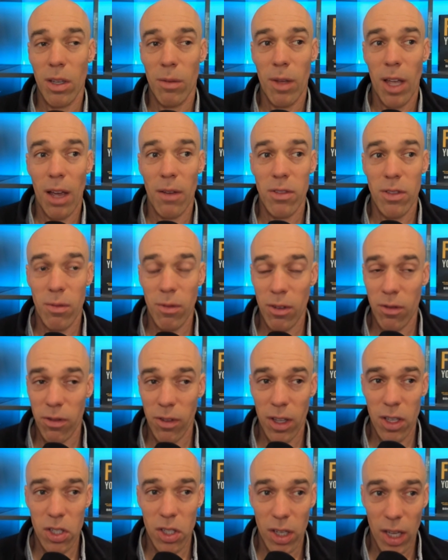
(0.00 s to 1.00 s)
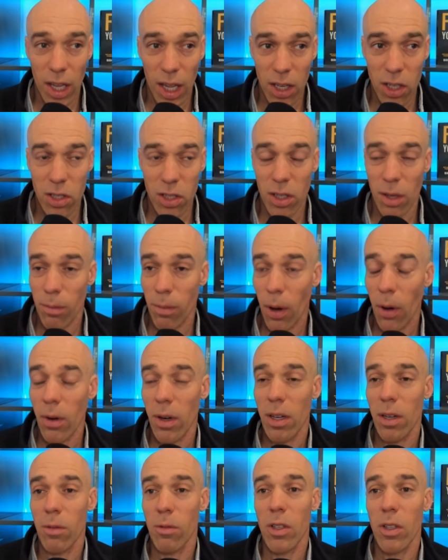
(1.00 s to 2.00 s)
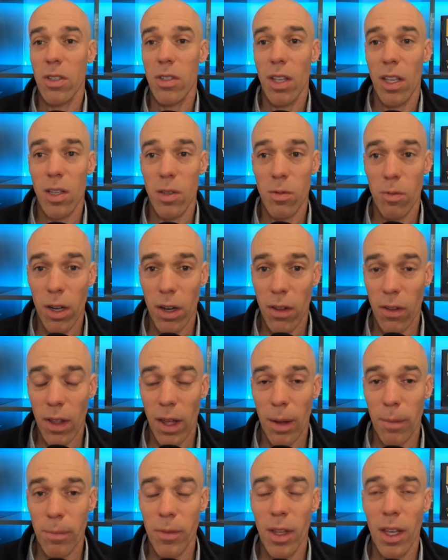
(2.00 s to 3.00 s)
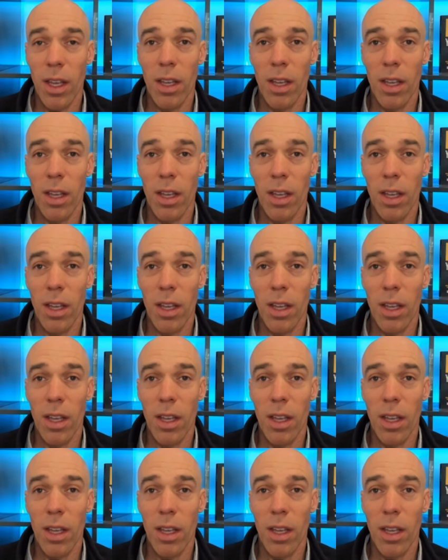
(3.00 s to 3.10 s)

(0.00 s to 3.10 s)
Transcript: have some inflation hedged component. And real estate is one of them.